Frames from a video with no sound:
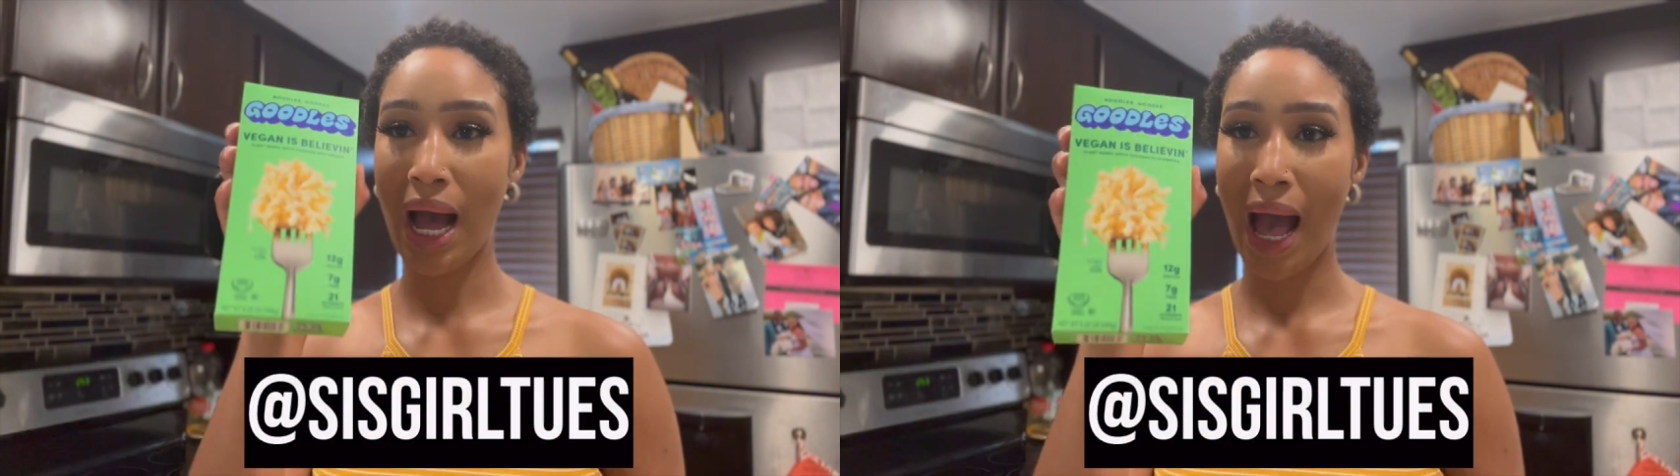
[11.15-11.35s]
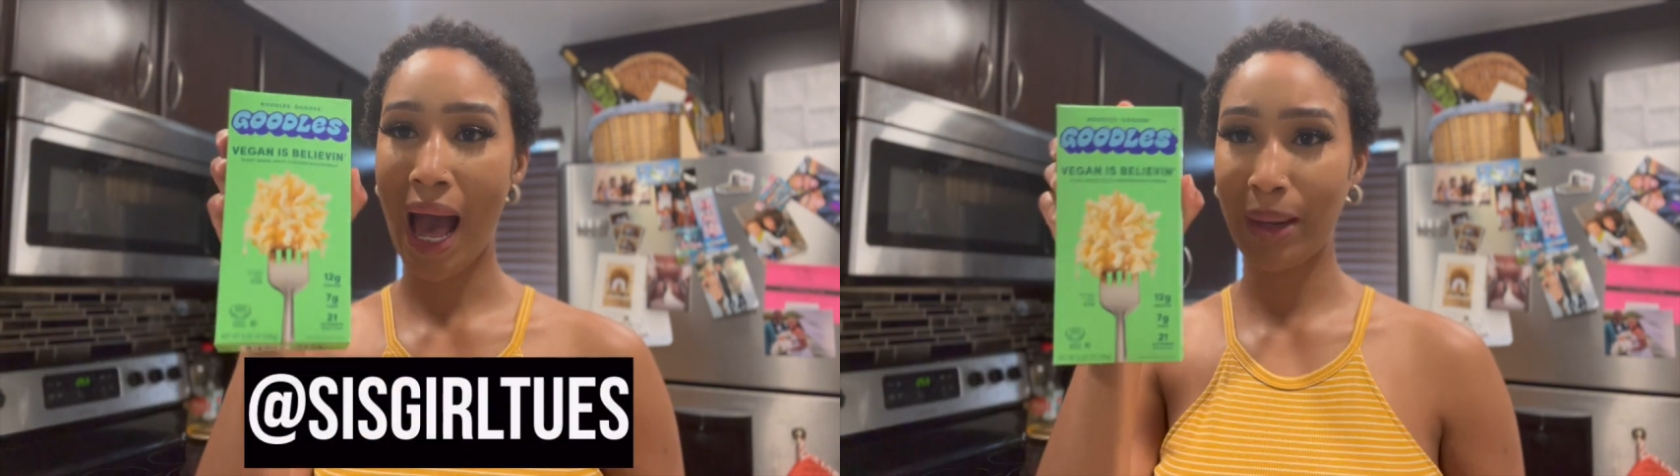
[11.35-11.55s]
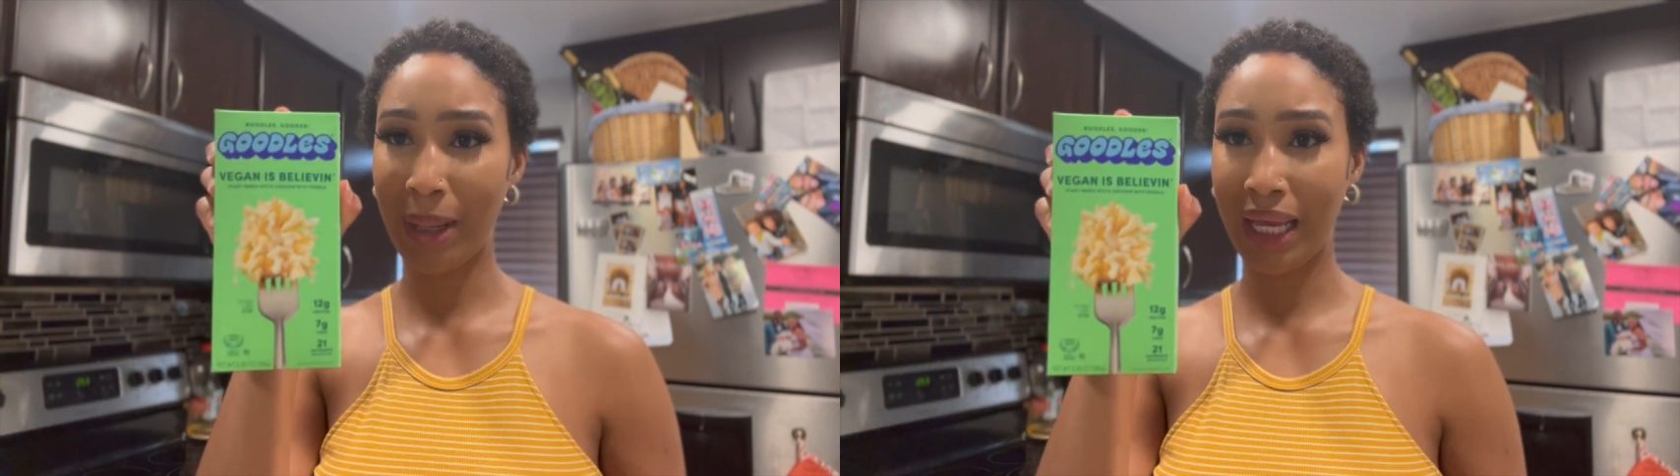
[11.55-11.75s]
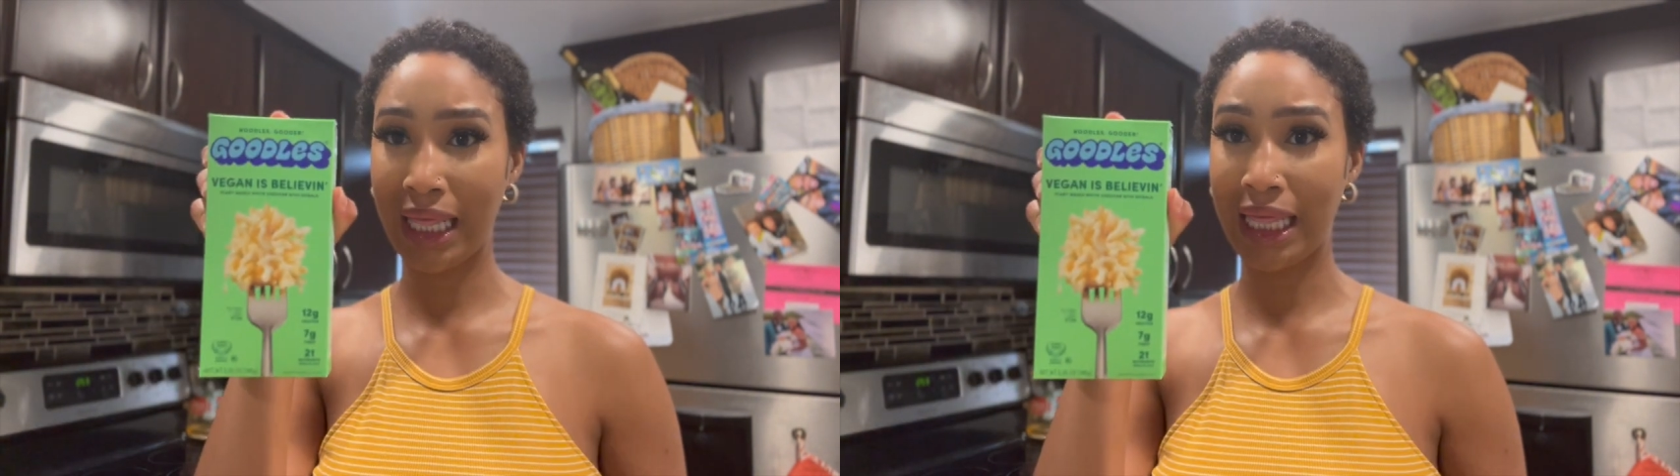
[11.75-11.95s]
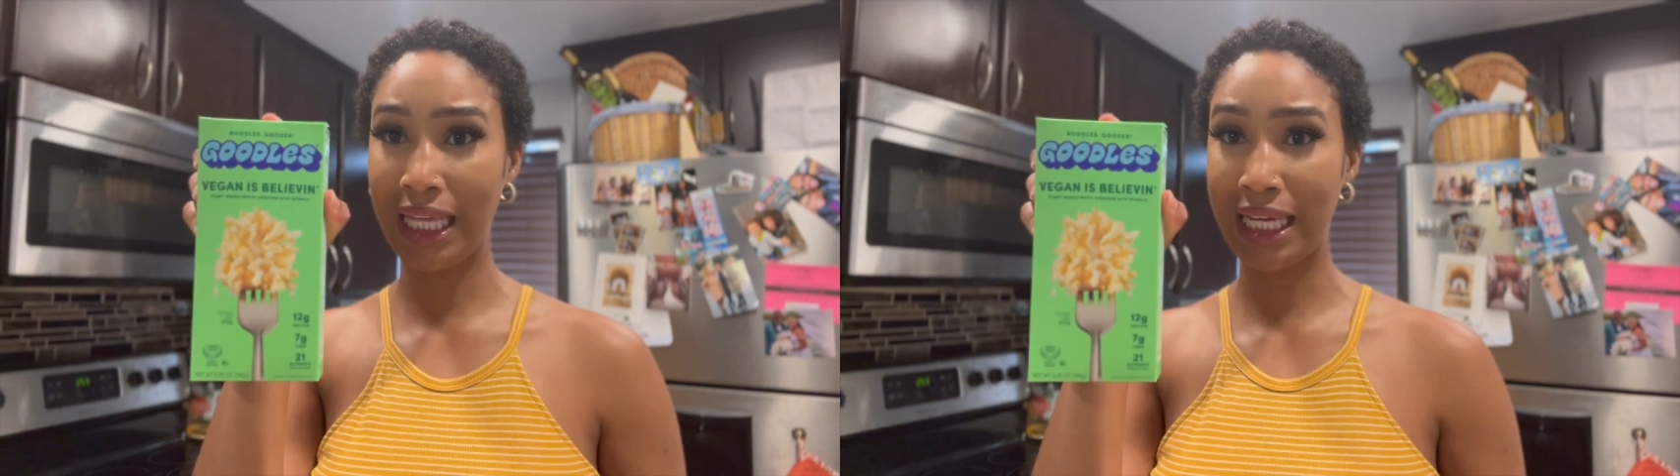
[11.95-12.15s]
how to
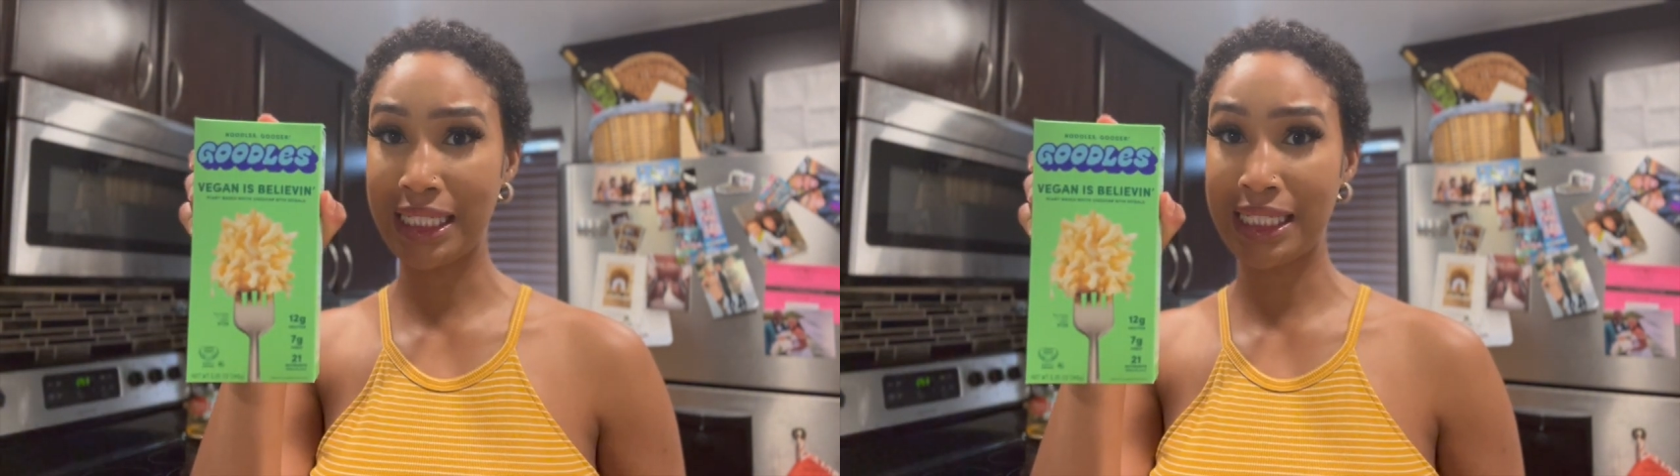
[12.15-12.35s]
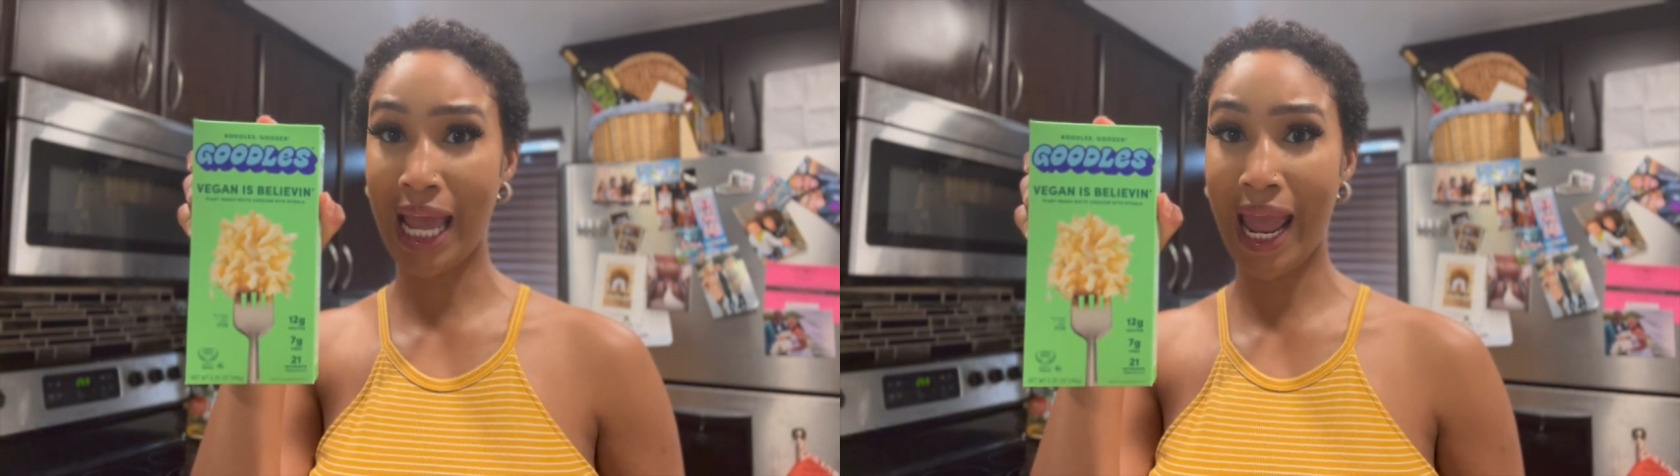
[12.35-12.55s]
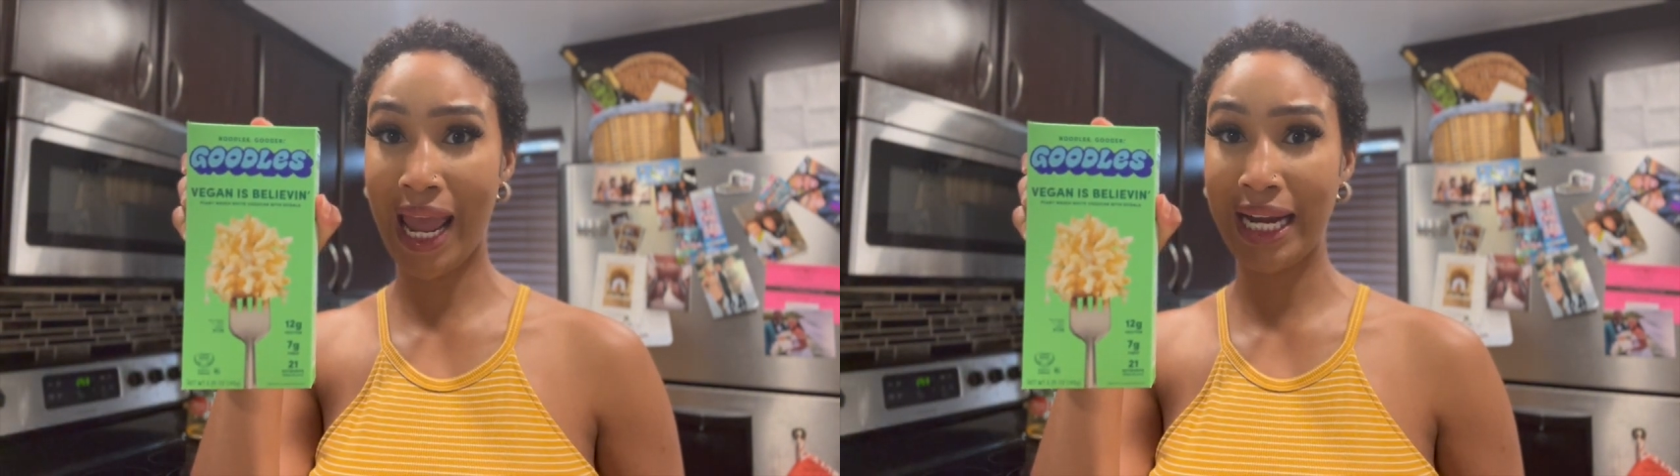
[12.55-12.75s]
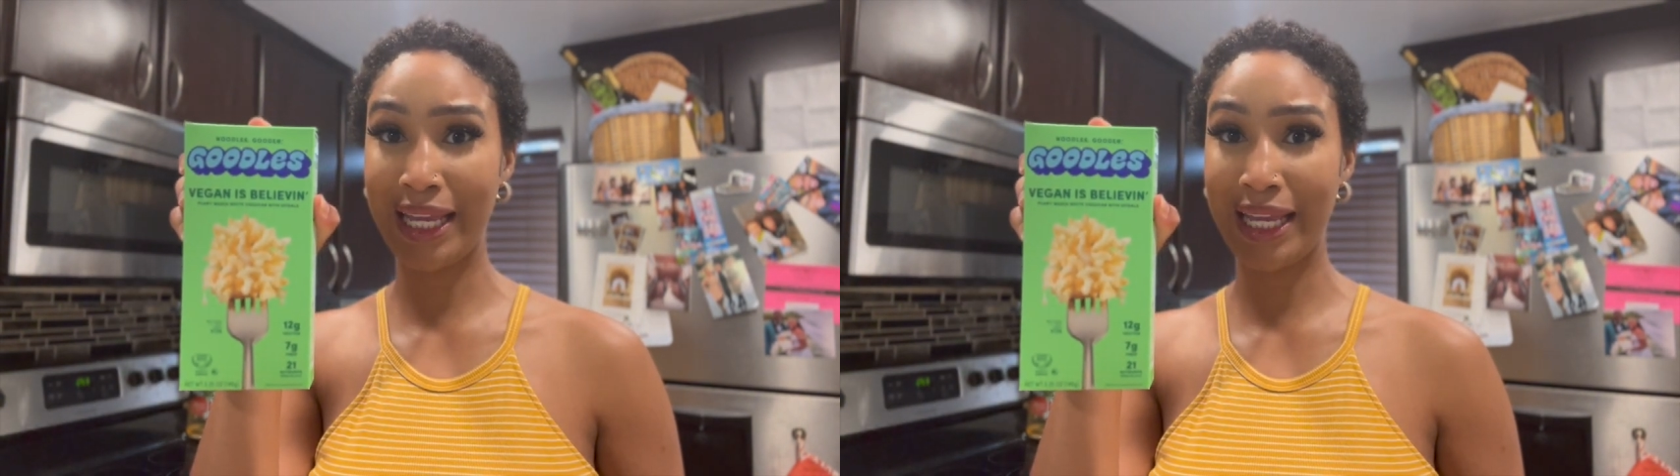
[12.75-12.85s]
make this and